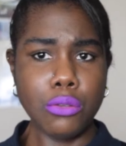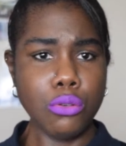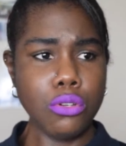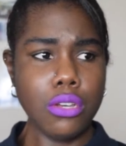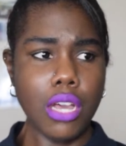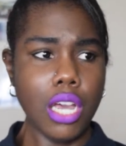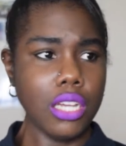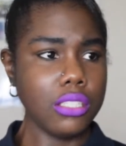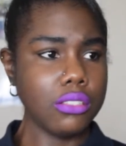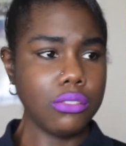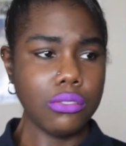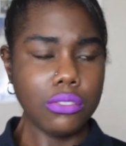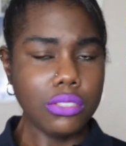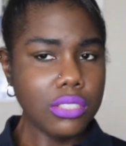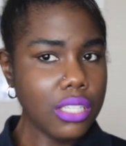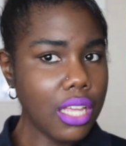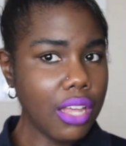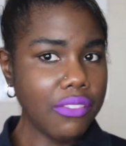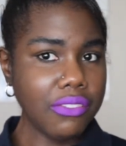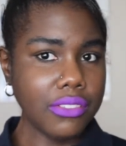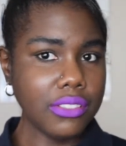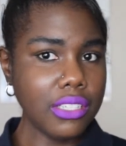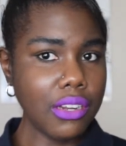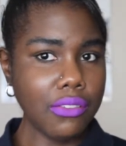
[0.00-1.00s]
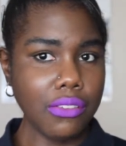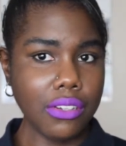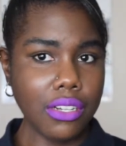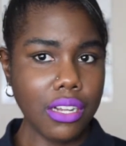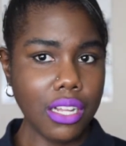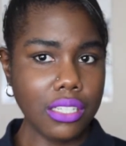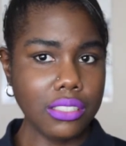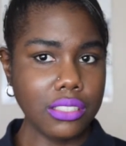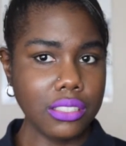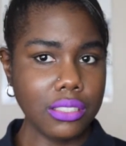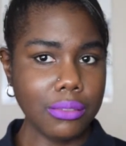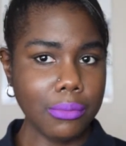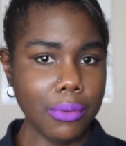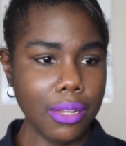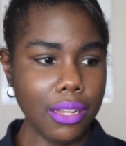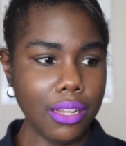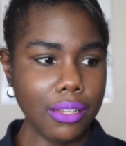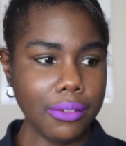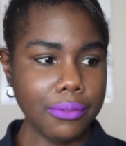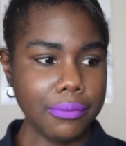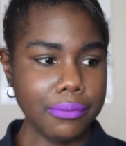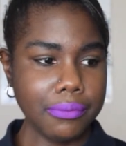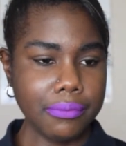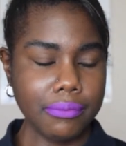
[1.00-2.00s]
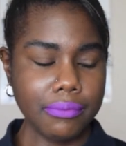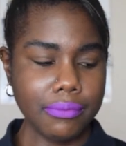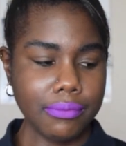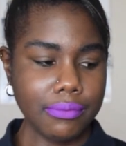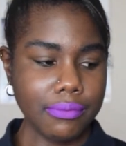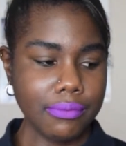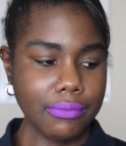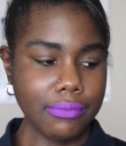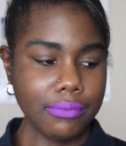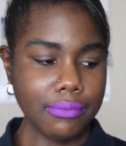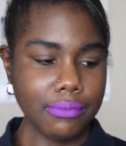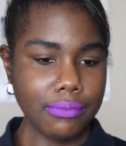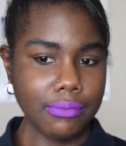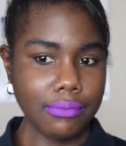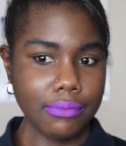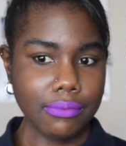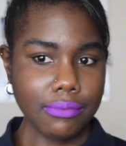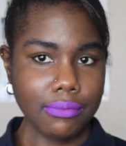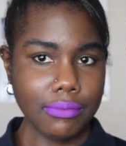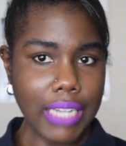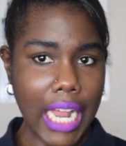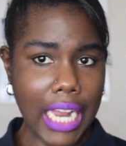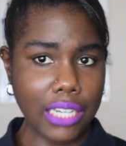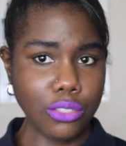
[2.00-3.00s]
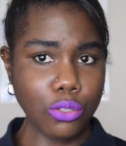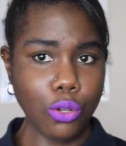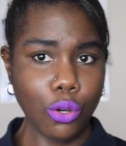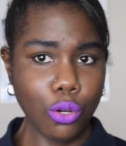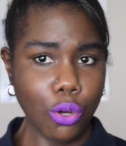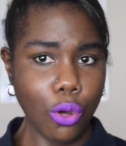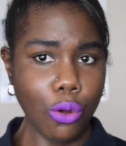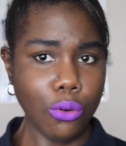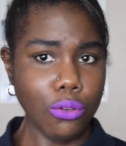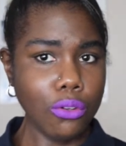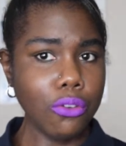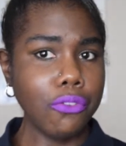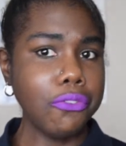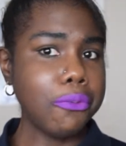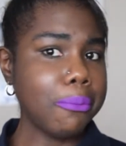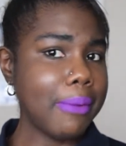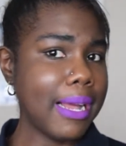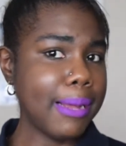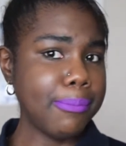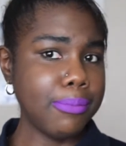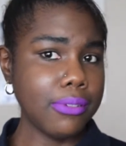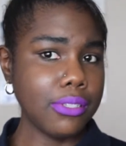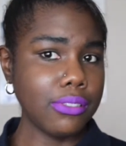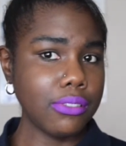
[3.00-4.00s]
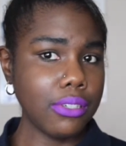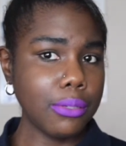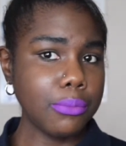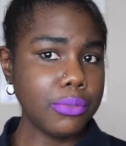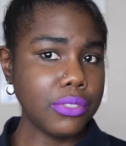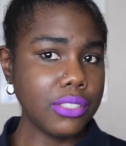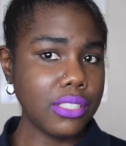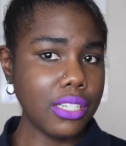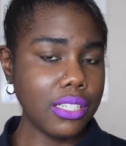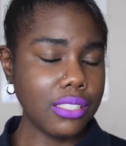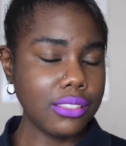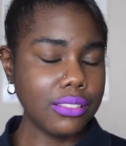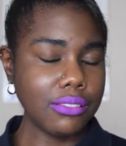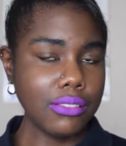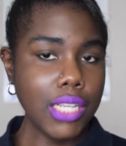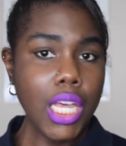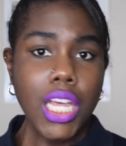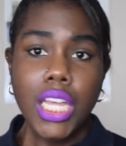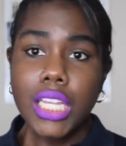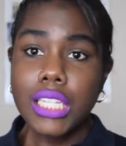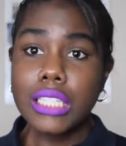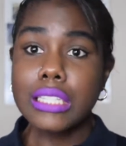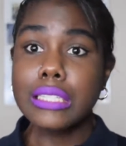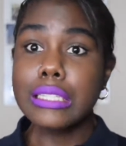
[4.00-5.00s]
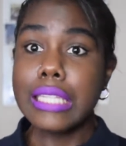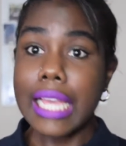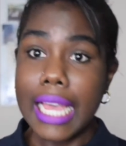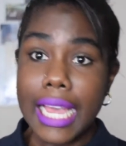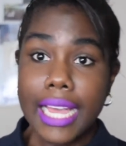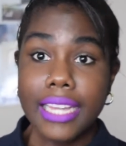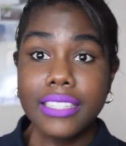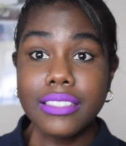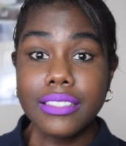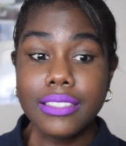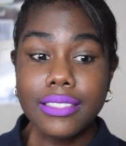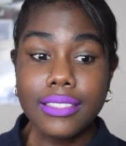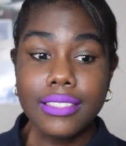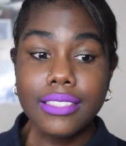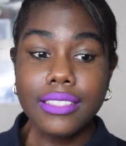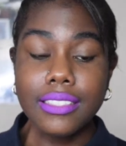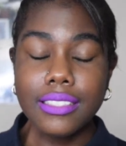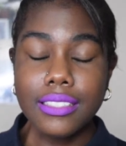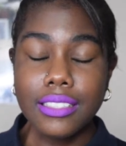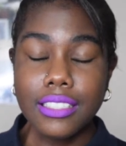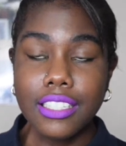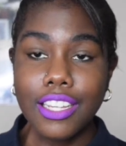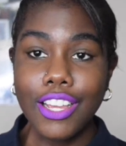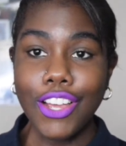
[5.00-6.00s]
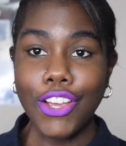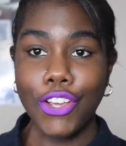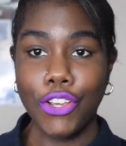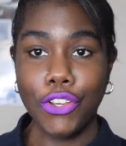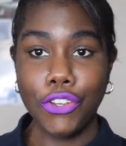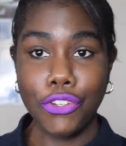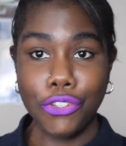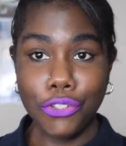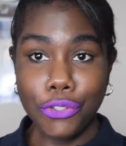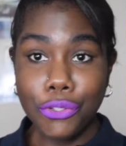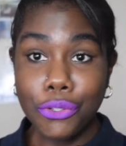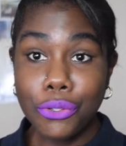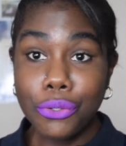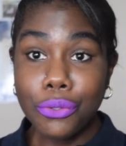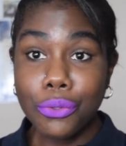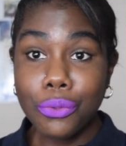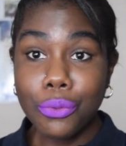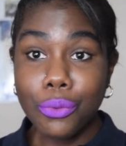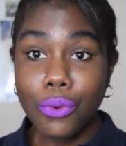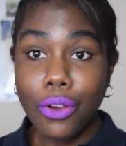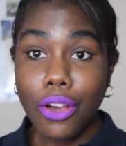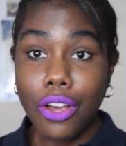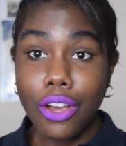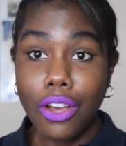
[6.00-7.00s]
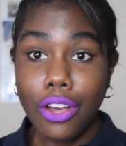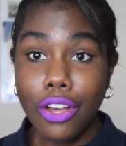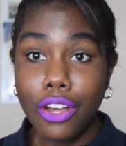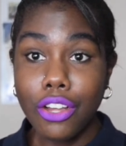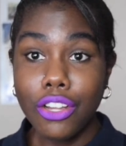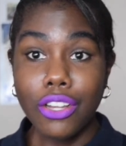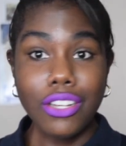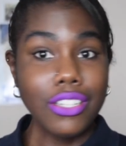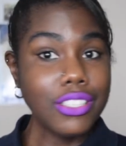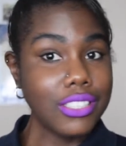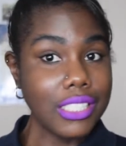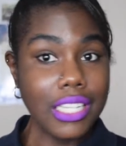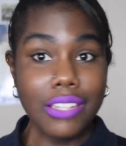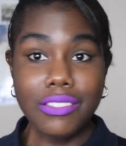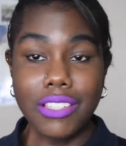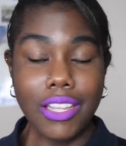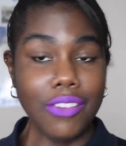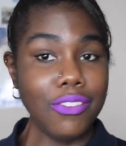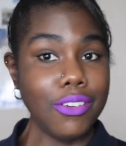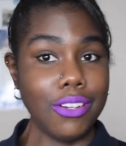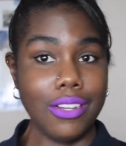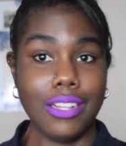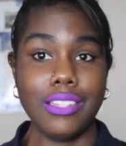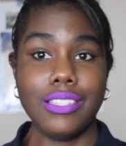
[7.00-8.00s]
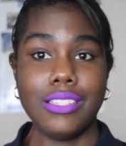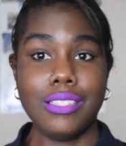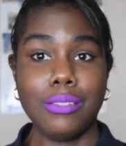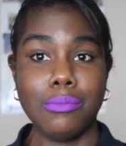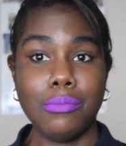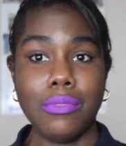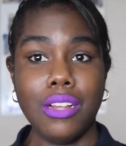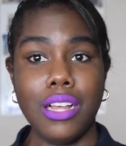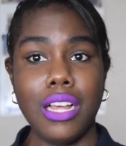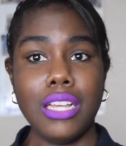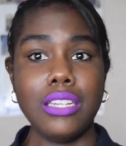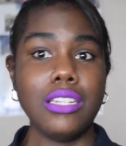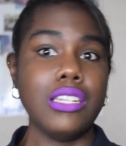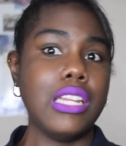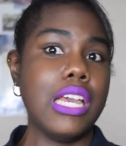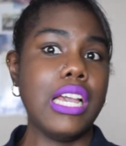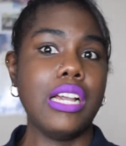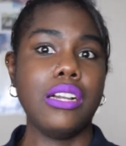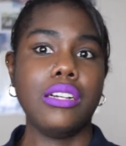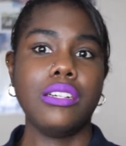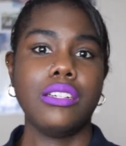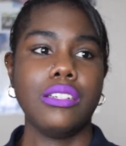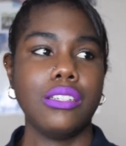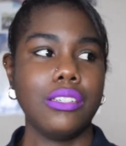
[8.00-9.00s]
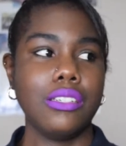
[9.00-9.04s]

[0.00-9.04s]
are you going to serve another customer and not go look for my prescription? Then you serve the other customer and you're like,